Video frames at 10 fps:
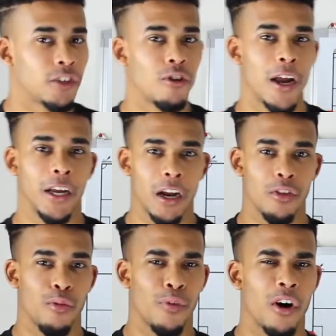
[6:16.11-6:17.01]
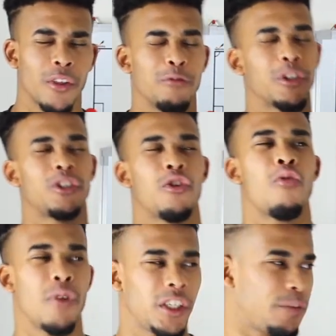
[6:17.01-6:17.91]
trying to get on the ball there was so
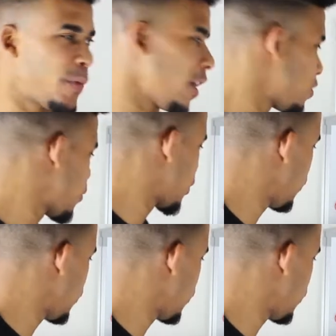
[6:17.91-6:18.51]
much space for